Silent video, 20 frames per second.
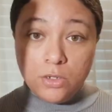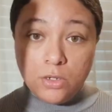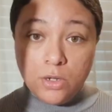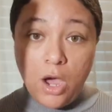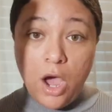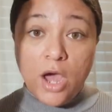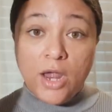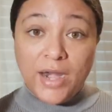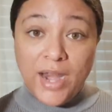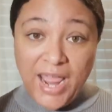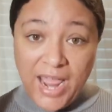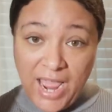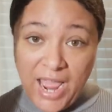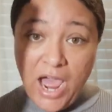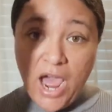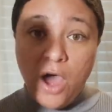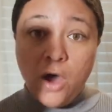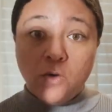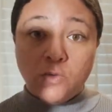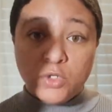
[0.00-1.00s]
on
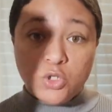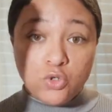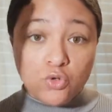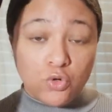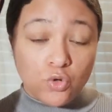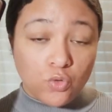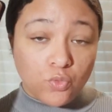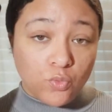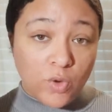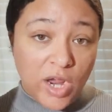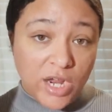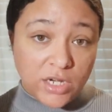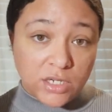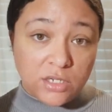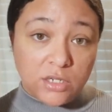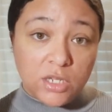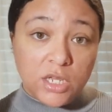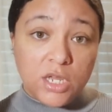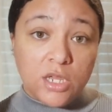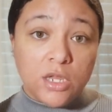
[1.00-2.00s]
how to
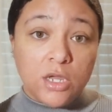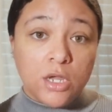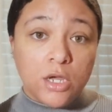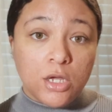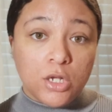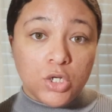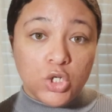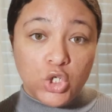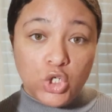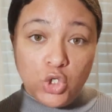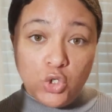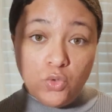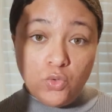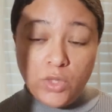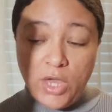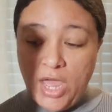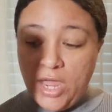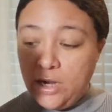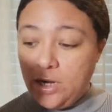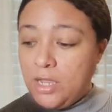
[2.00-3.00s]
correctly do
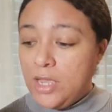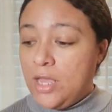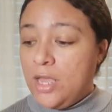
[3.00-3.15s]
that.